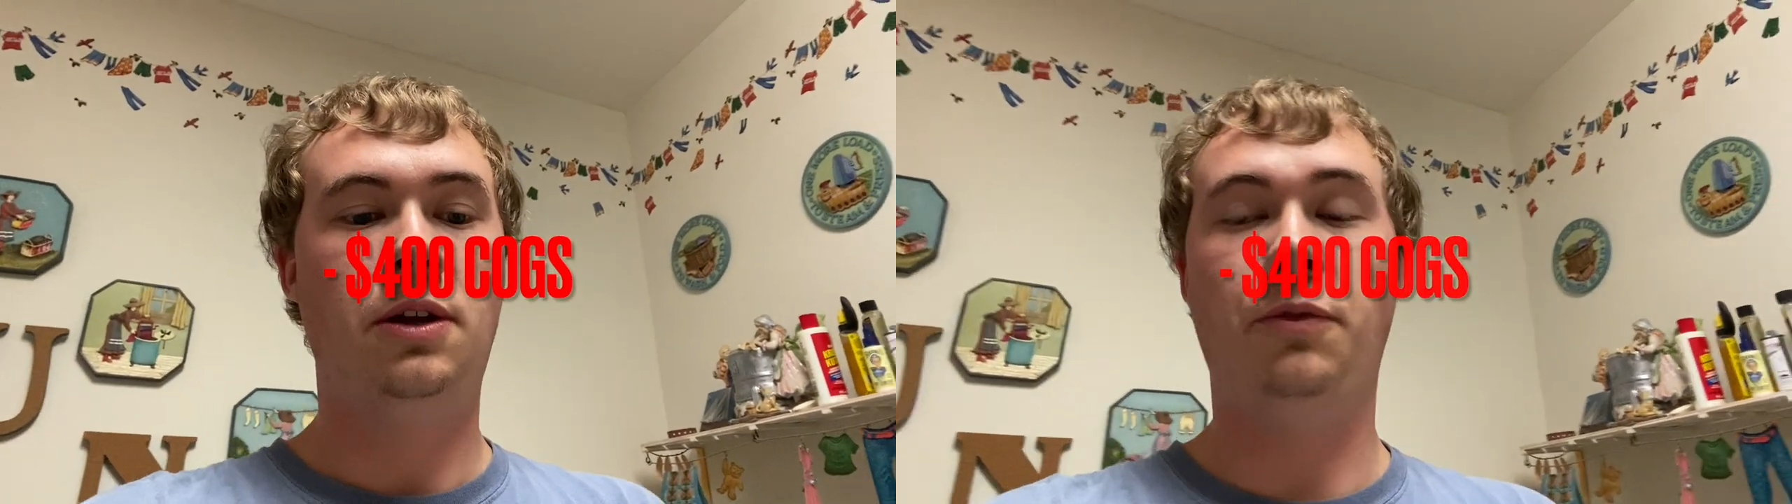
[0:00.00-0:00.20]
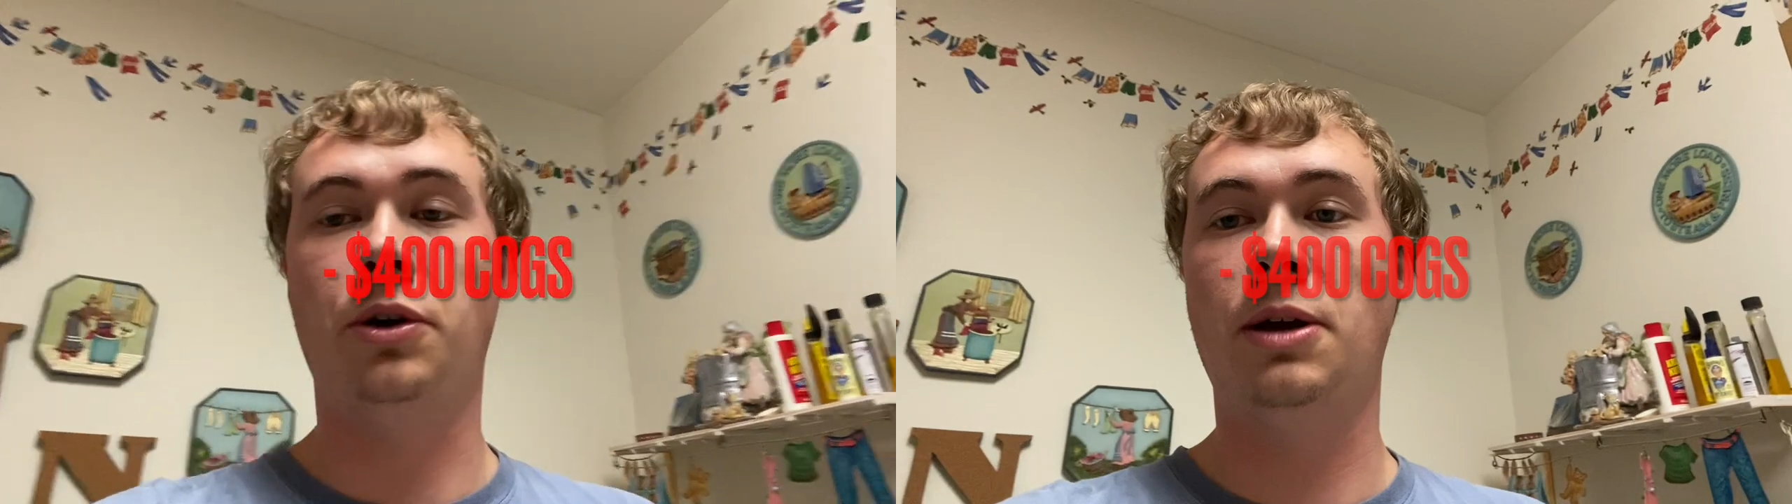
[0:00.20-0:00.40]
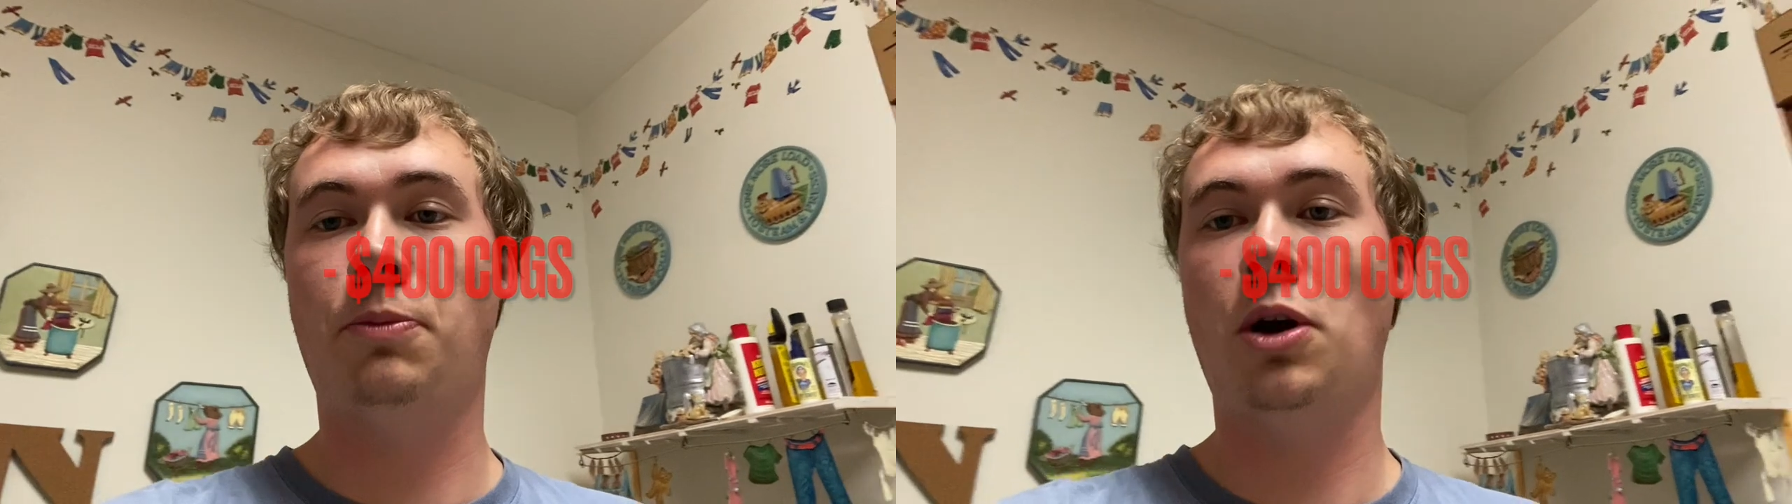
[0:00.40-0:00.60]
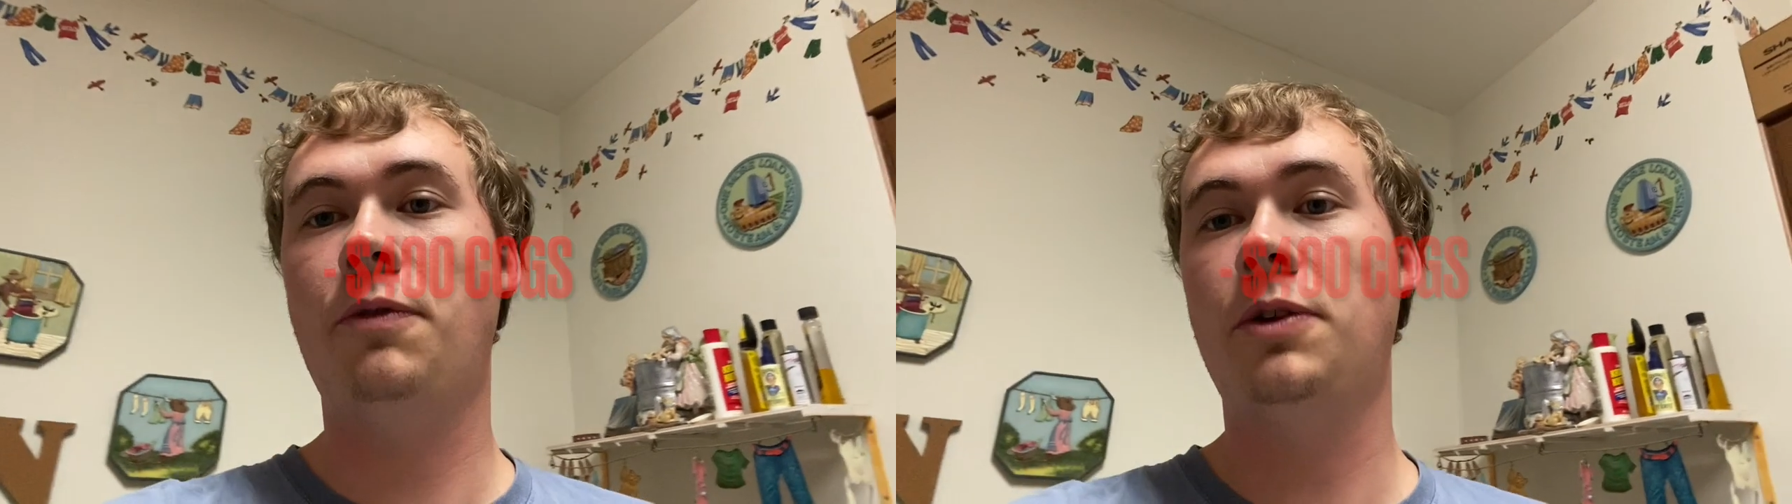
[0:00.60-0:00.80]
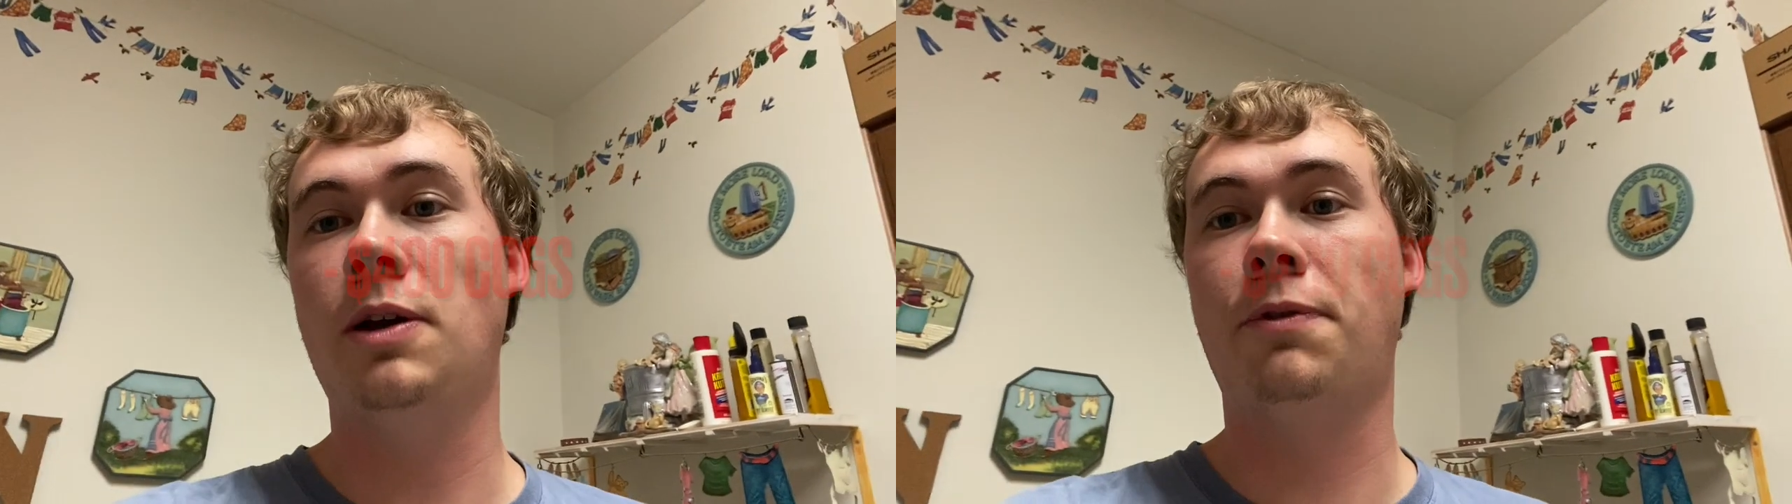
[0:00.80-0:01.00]
For a net
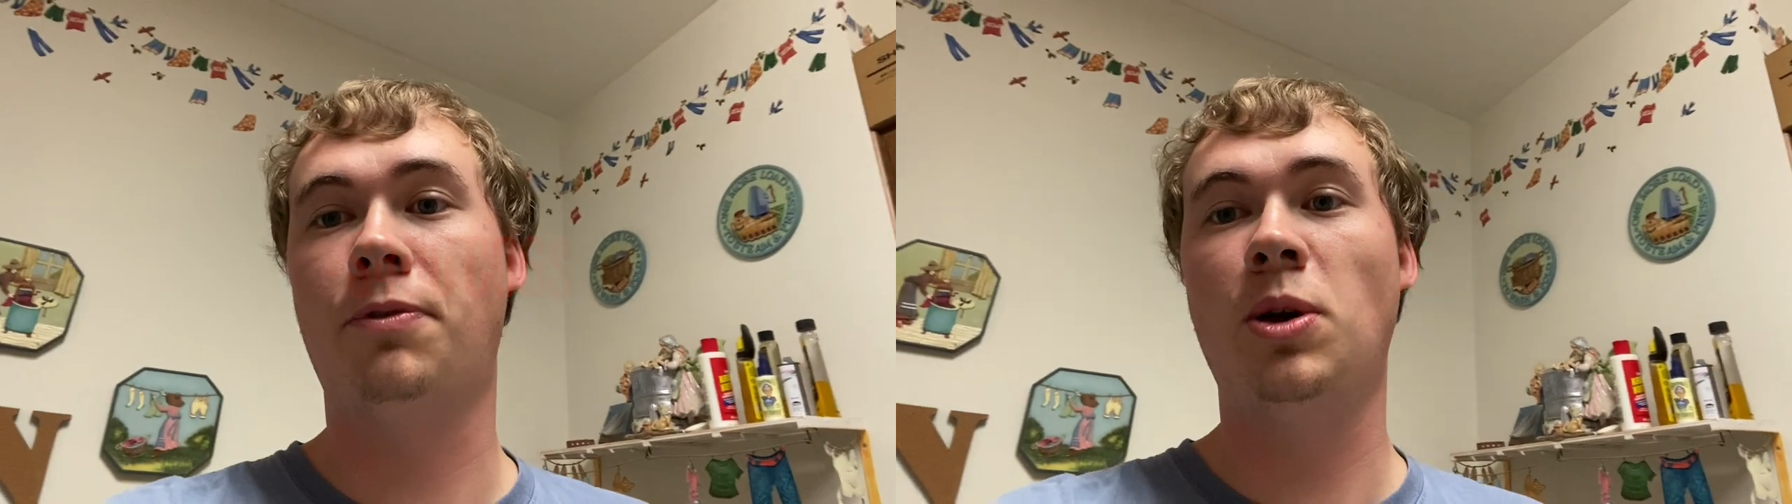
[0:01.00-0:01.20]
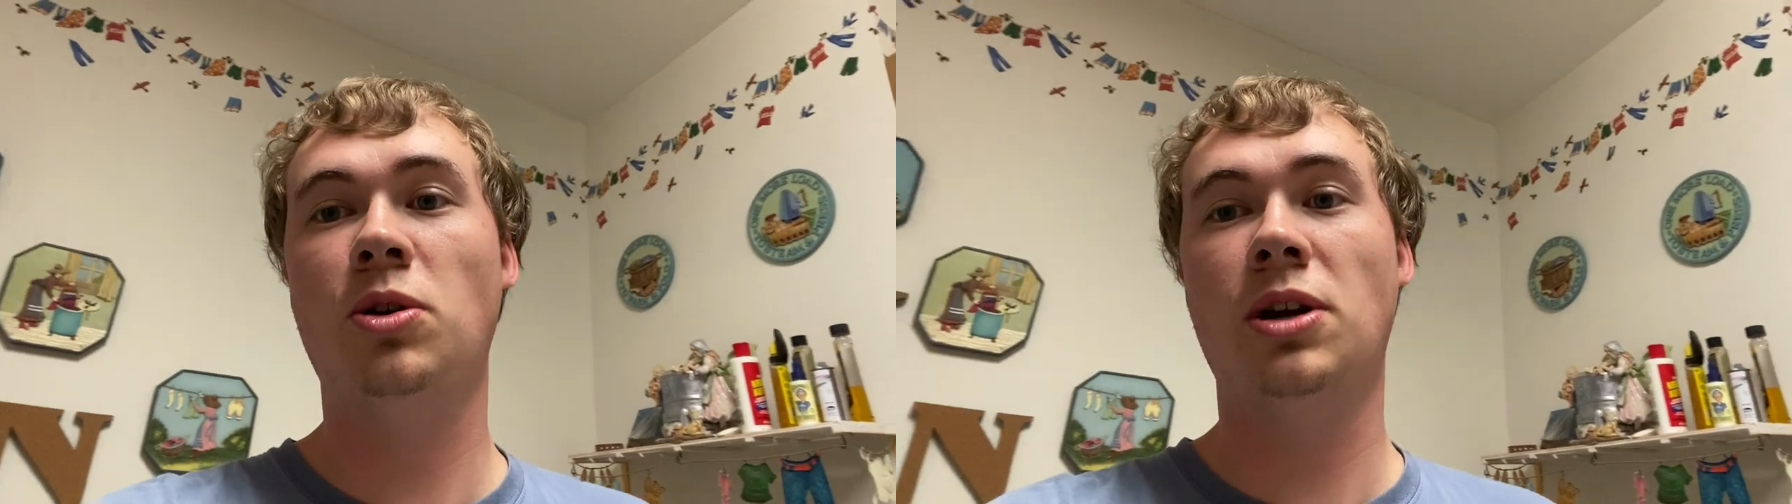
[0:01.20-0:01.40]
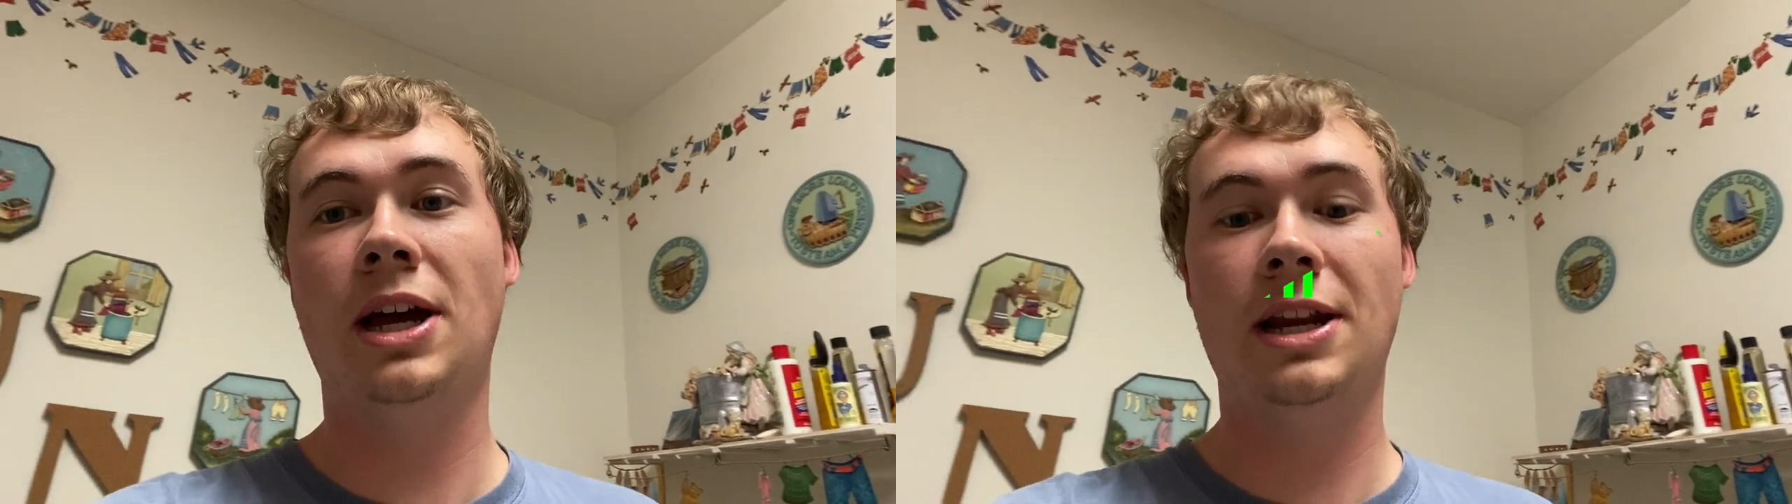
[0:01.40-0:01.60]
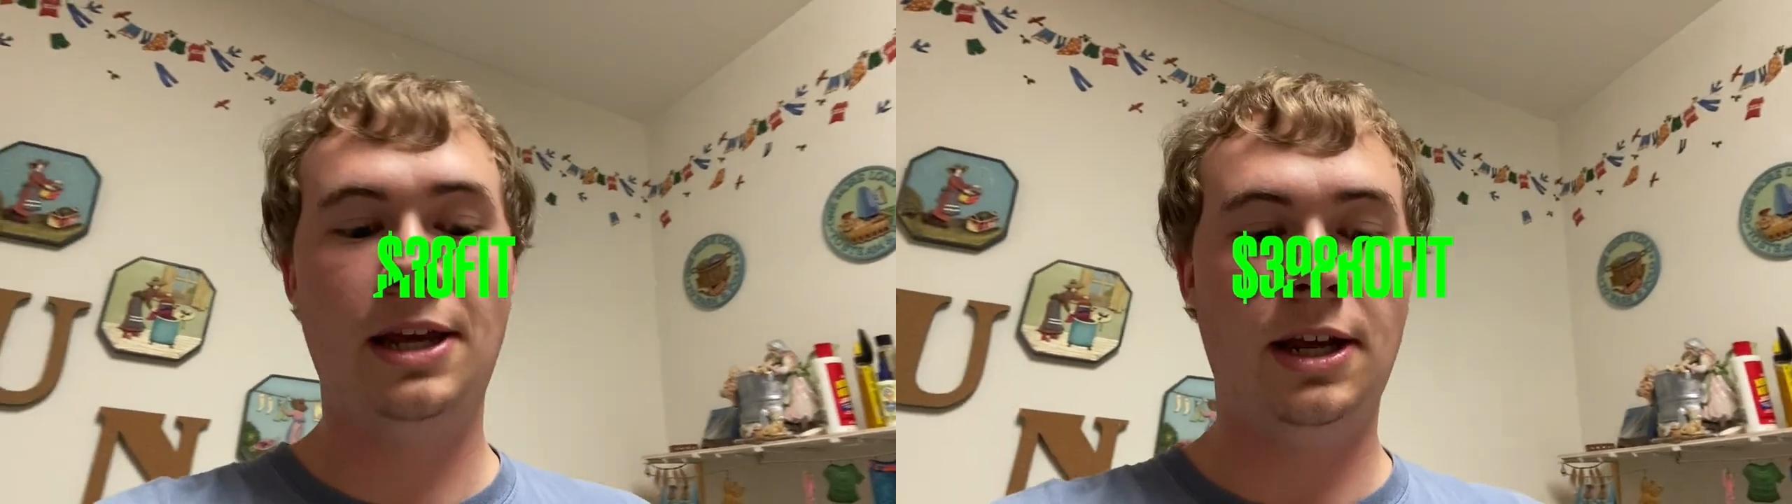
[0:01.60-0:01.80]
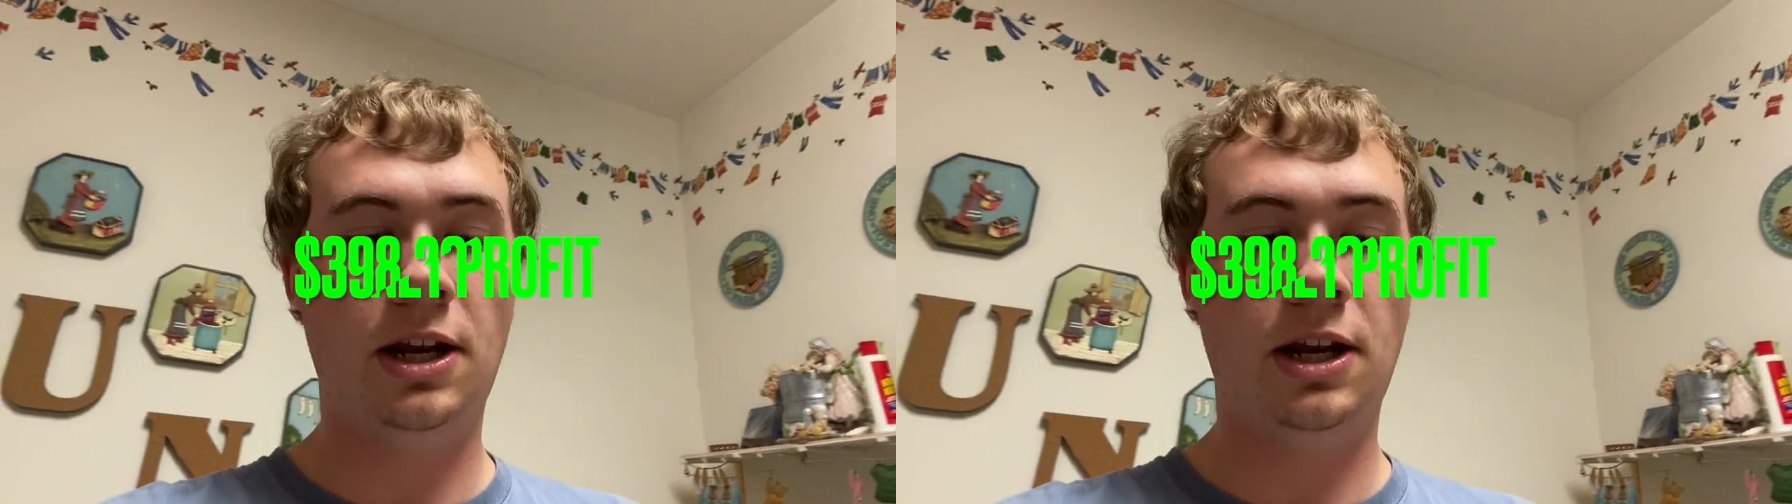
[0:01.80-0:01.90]
profit of three hundred ninety-eight